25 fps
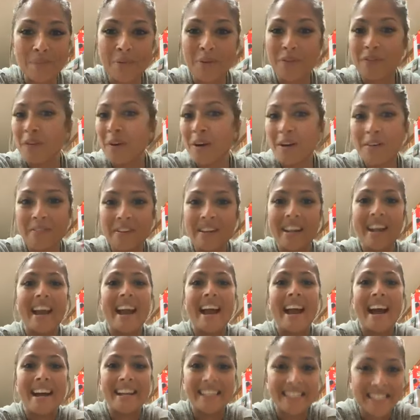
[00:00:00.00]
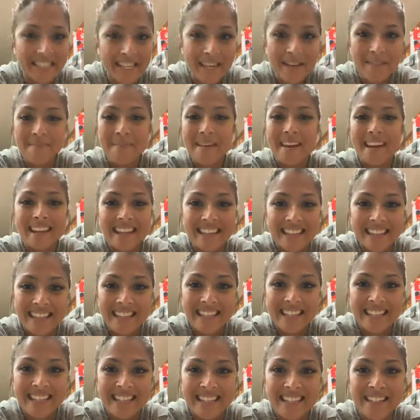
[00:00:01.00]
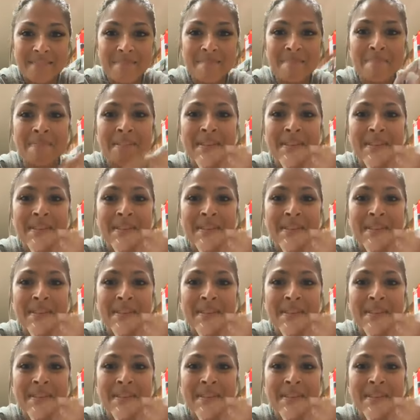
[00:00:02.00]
before I even ask him anything.